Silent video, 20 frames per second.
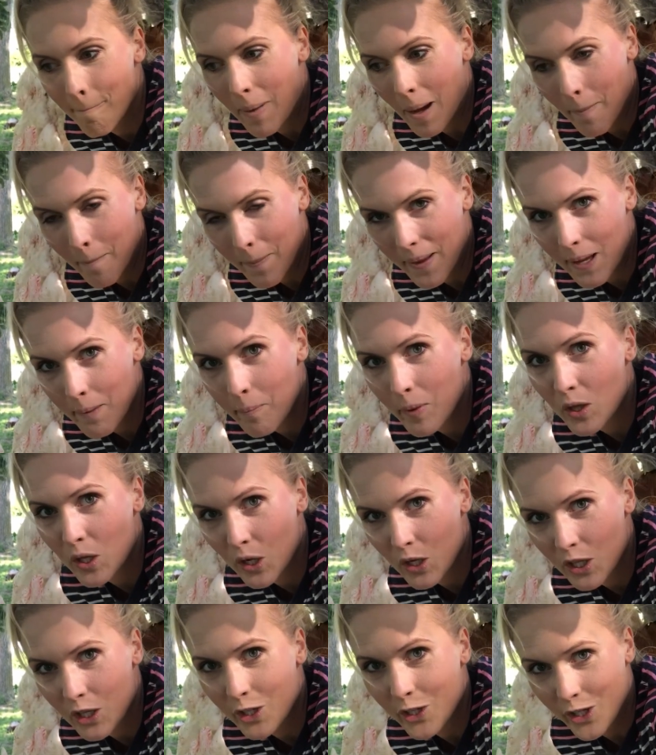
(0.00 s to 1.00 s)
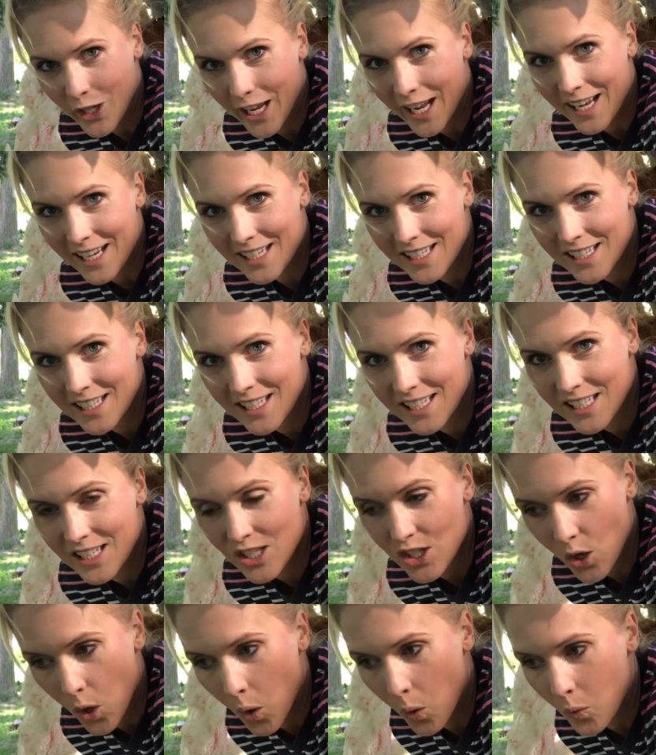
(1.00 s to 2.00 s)
but people are learning,
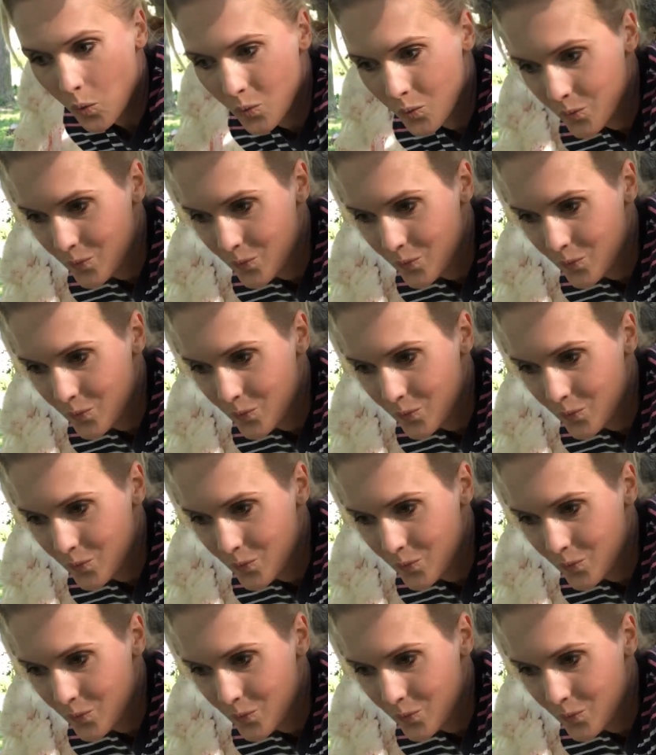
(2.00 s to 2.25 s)
so.